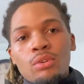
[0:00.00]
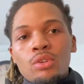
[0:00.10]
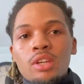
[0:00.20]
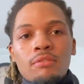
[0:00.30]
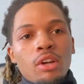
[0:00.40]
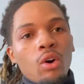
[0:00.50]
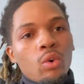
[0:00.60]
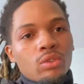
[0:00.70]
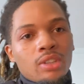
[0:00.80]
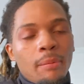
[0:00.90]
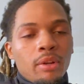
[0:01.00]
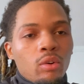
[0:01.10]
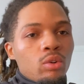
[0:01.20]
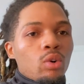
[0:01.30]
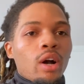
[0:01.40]
You can even go type in on
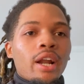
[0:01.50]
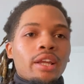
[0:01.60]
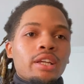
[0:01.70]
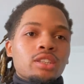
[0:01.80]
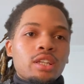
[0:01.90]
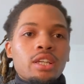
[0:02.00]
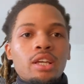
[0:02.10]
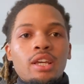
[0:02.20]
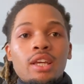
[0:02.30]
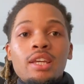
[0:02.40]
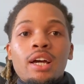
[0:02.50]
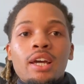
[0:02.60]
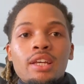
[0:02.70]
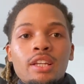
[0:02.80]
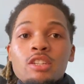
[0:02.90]
Google how to get your
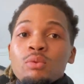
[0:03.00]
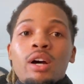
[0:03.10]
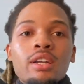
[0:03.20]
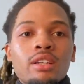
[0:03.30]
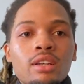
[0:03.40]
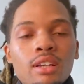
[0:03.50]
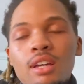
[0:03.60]
EIN, that's what I did.